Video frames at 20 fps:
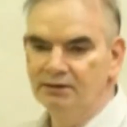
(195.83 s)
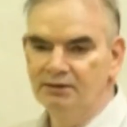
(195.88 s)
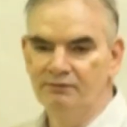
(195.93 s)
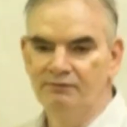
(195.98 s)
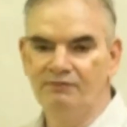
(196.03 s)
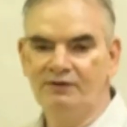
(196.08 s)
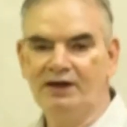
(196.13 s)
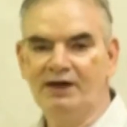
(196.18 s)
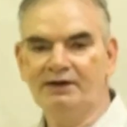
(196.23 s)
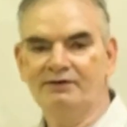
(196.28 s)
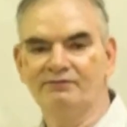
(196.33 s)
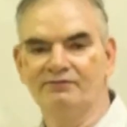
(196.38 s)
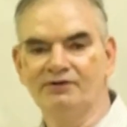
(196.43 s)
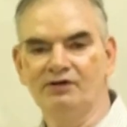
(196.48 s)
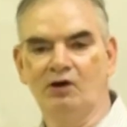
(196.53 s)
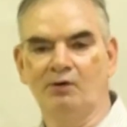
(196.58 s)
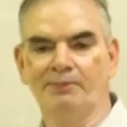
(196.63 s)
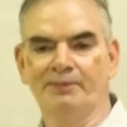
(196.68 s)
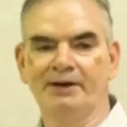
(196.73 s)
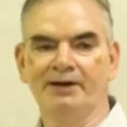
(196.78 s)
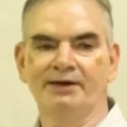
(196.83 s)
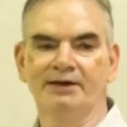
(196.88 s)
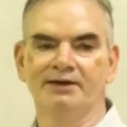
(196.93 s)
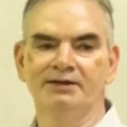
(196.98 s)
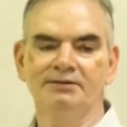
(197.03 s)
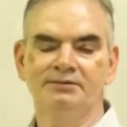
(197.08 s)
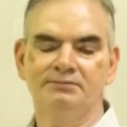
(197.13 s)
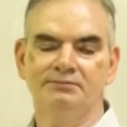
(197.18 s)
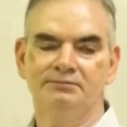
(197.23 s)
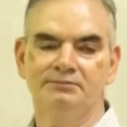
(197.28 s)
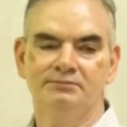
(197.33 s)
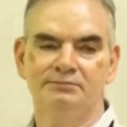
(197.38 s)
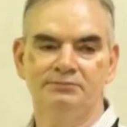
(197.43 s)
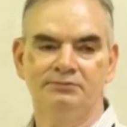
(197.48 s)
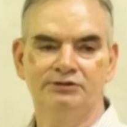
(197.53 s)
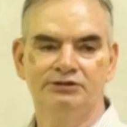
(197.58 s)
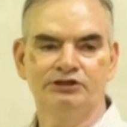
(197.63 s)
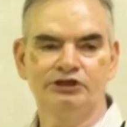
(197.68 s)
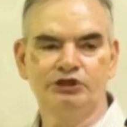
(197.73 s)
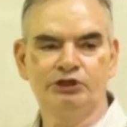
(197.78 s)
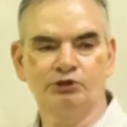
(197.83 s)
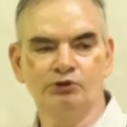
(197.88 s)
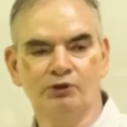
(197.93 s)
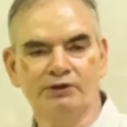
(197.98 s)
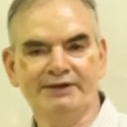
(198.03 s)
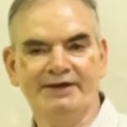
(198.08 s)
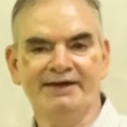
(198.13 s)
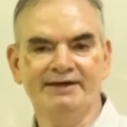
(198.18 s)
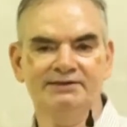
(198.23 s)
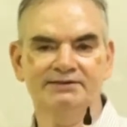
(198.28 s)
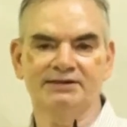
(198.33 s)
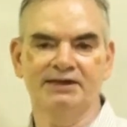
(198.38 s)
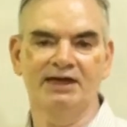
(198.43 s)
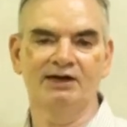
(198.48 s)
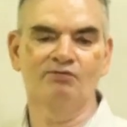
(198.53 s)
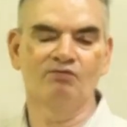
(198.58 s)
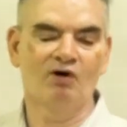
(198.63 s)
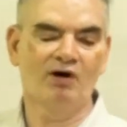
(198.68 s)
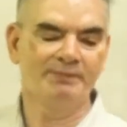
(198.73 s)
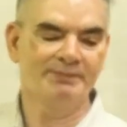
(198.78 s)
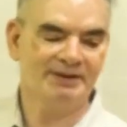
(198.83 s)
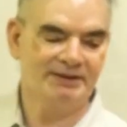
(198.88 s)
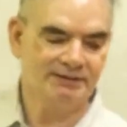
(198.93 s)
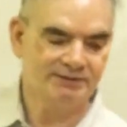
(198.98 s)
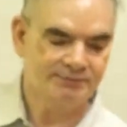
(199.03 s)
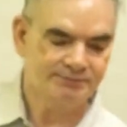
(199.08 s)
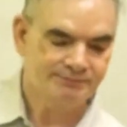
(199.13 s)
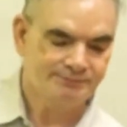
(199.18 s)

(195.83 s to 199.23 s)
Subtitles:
We operate in zero tax environment.